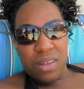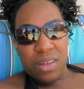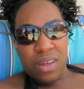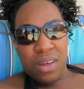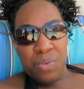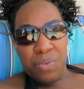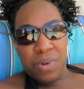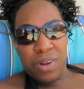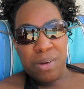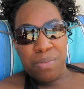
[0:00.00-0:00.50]

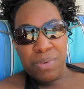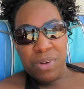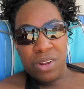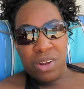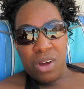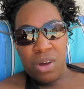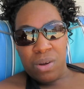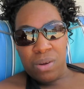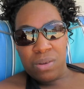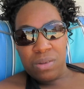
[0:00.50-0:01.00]
went up your
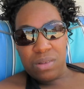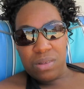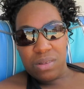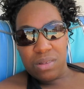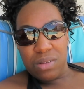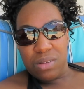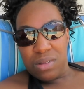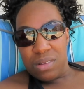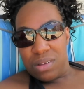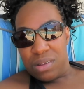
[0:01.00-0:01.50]
nose.
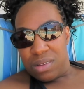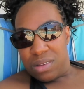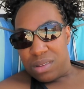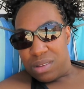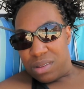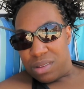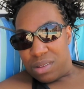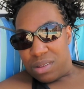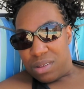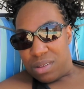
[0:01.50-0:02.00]

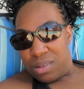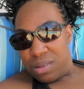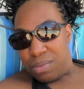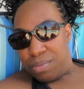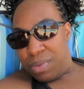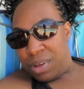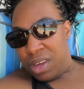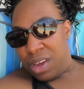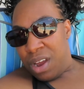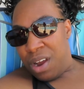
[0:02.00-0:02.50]

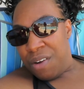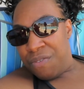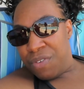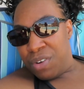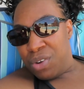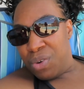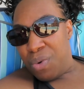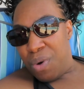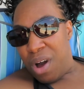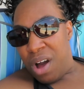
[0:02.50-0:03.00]
Be
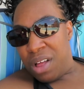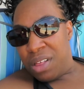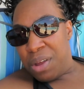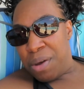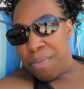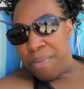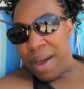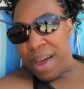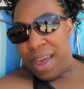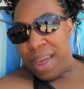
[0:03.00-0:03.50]
careful, you all
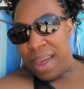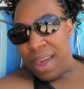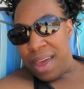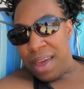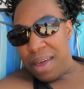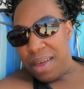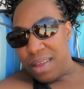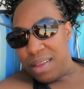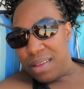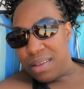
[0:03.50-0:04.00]
on my
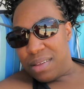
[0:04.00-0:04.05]
hat.